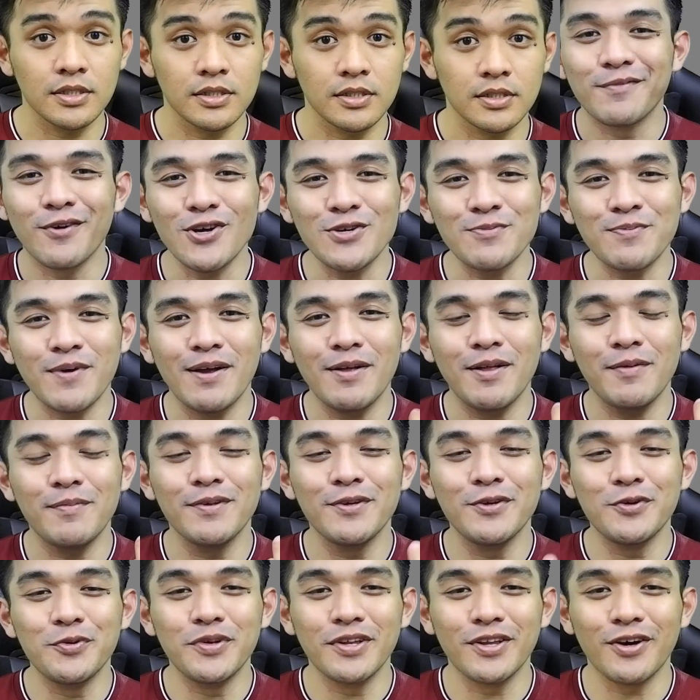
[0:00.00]
Most
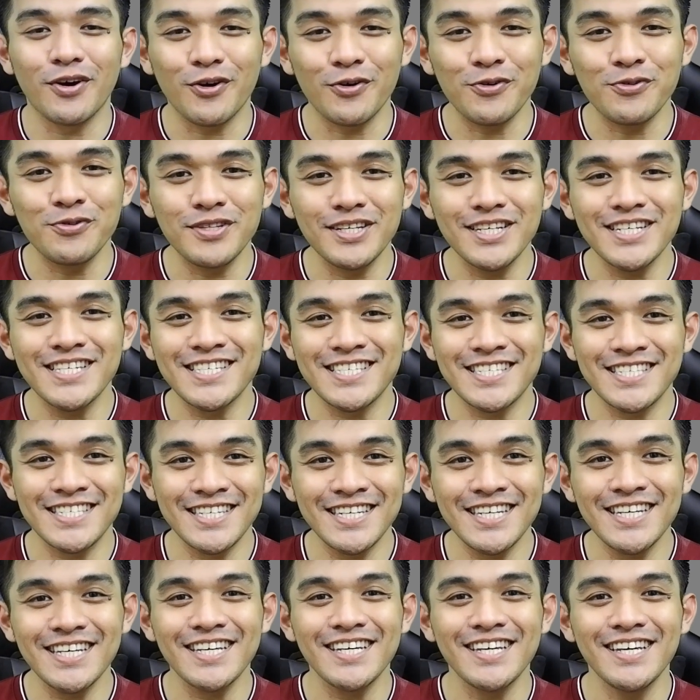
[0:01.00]
probably you will only
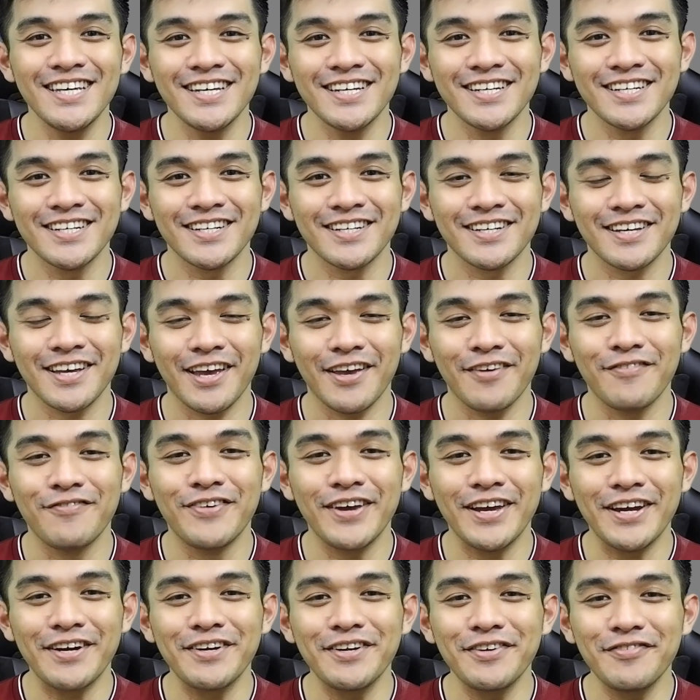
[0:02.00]
see a
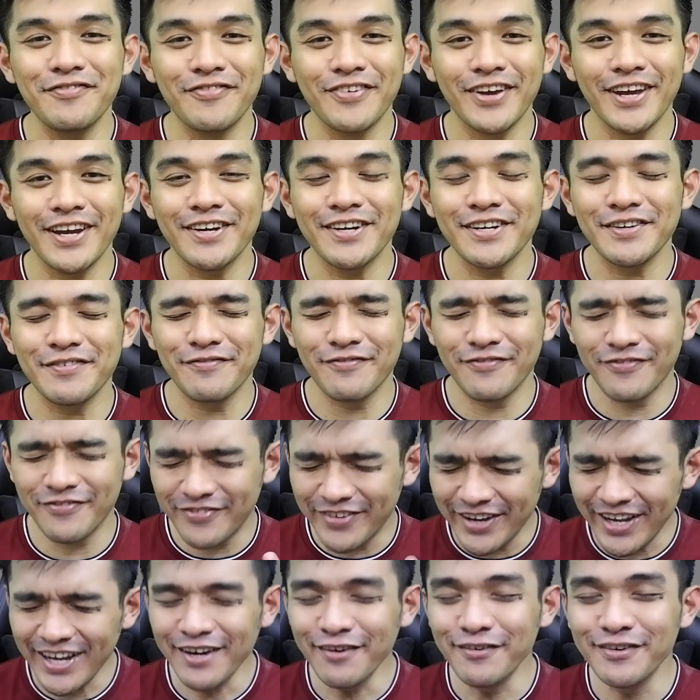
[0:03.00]
very, very,
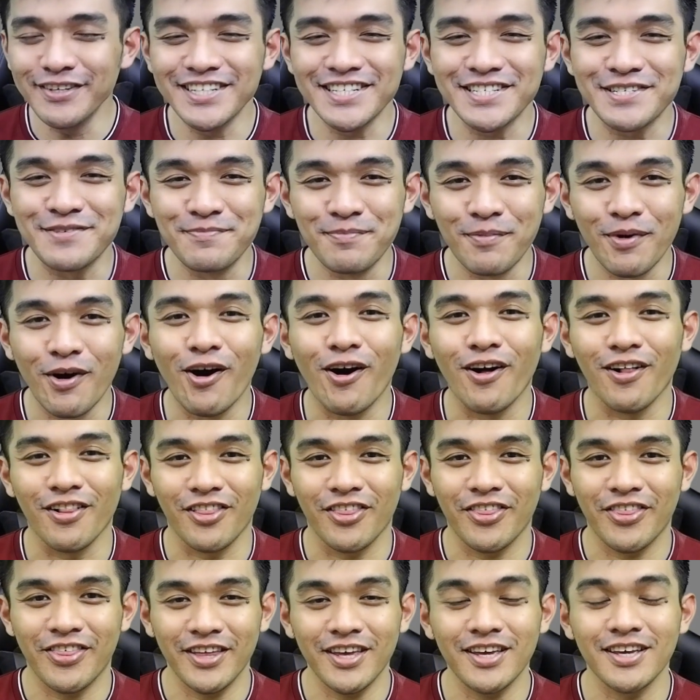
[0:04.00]
very small
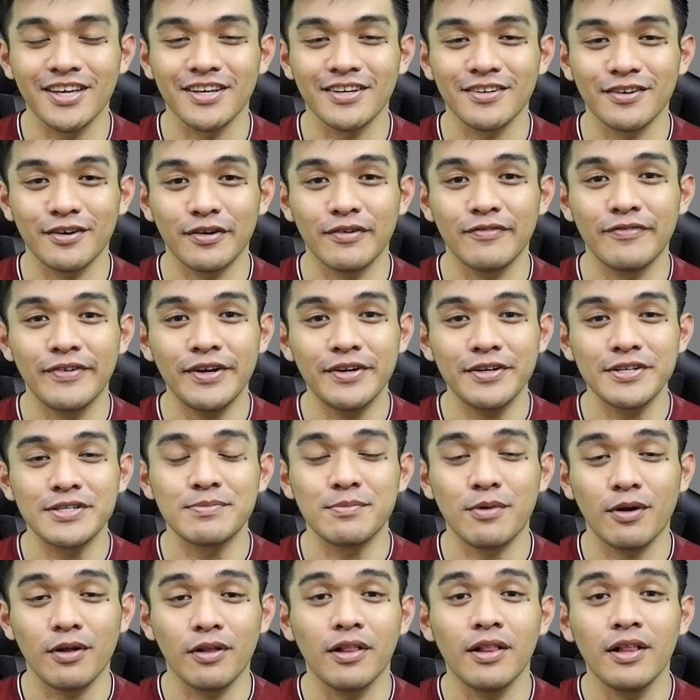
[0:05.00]
thing, very
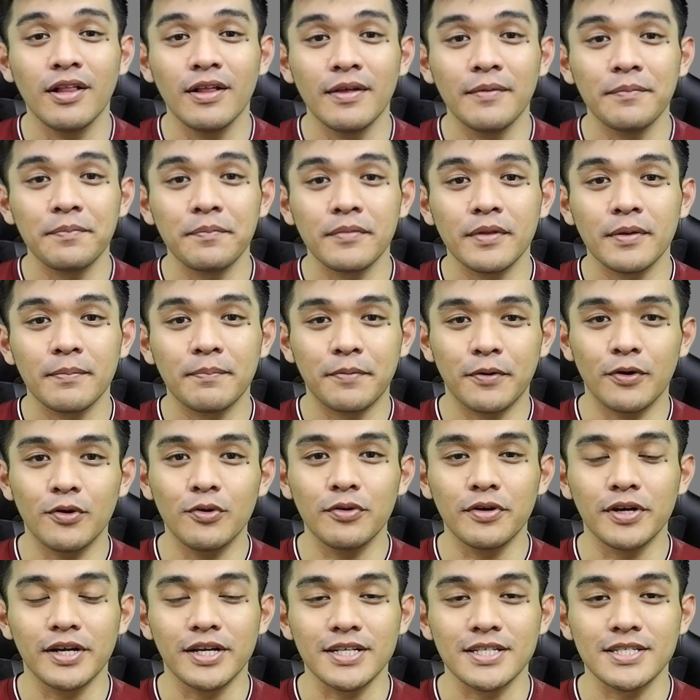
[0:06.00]
small
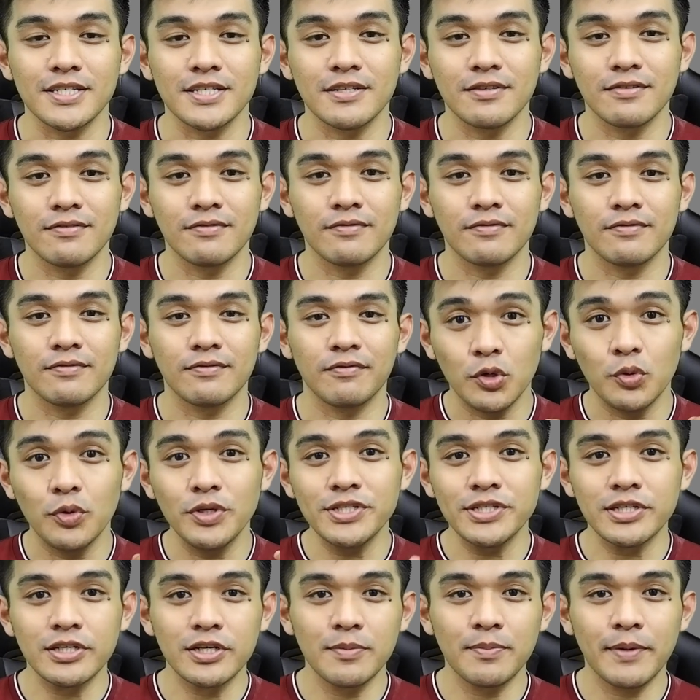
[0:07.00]
progress.
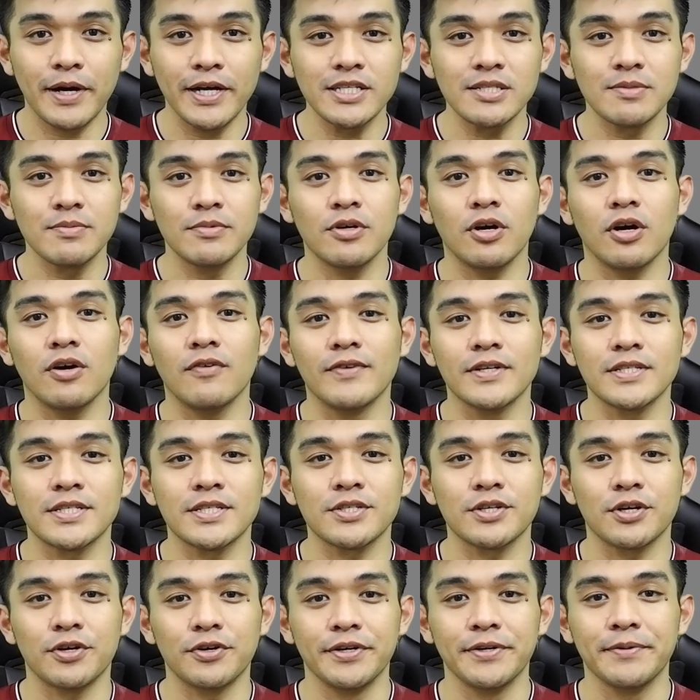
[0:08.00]
Which reminds me of a
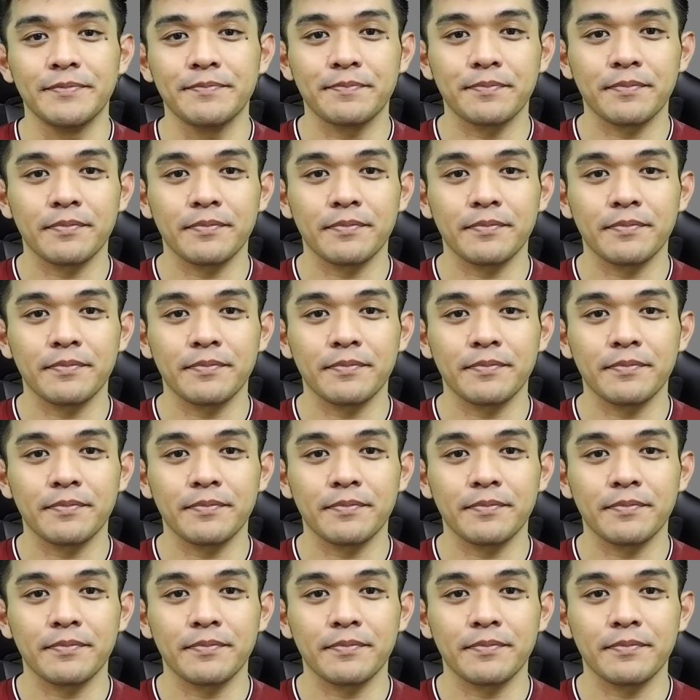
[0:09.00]
story.